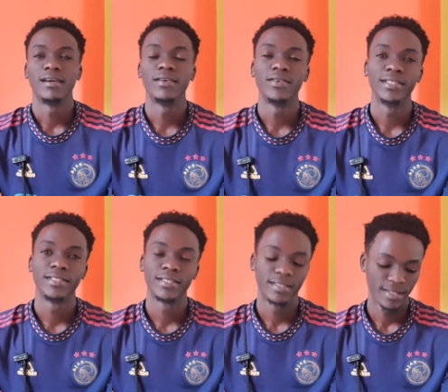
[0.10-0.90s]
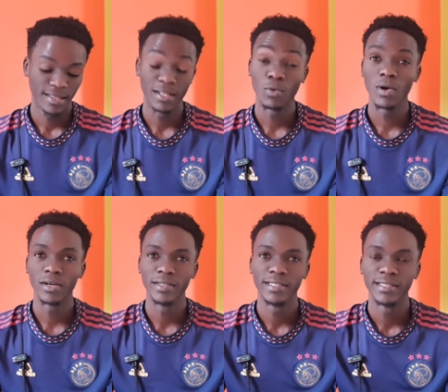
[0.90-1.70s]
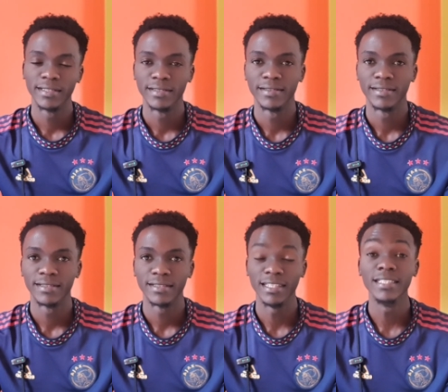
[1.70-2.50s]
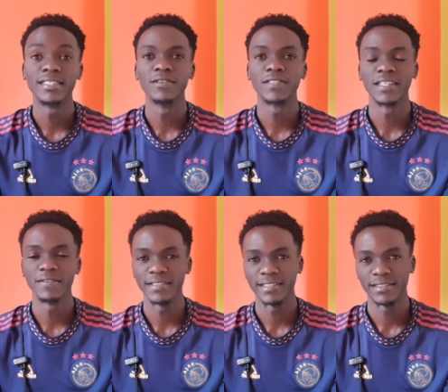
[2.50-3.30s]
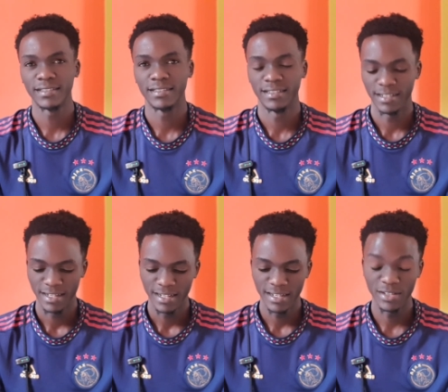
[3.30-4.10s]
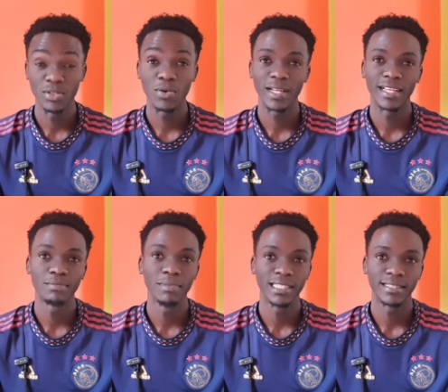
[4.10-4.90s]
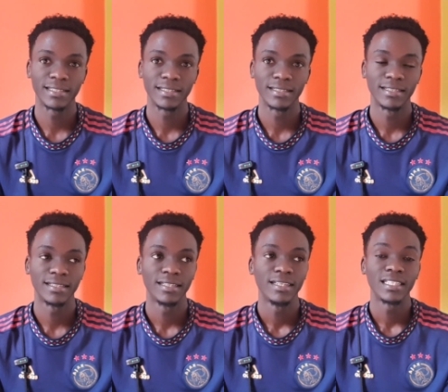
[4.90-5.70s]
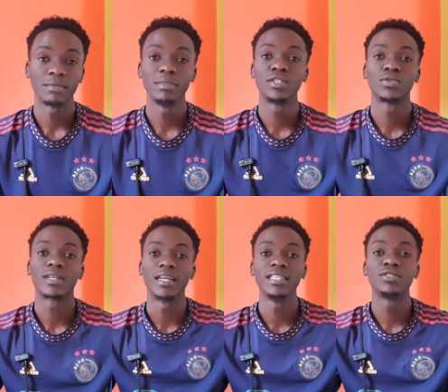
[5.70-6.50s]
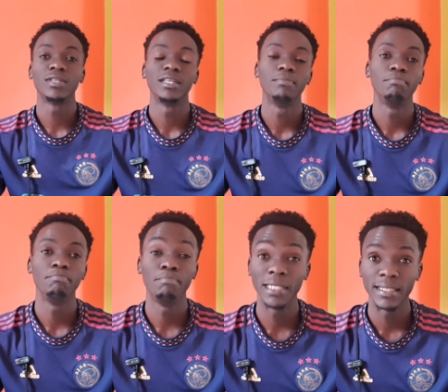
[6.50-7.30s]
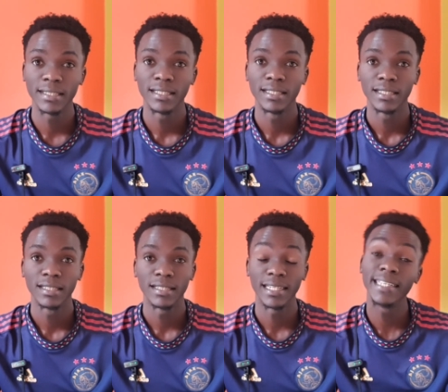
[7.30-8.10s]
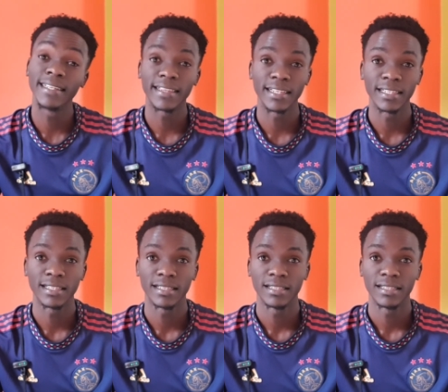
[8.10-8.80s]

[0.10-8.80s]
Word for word: All right, the word is self service. And you know what that means? It means you can literally be anything.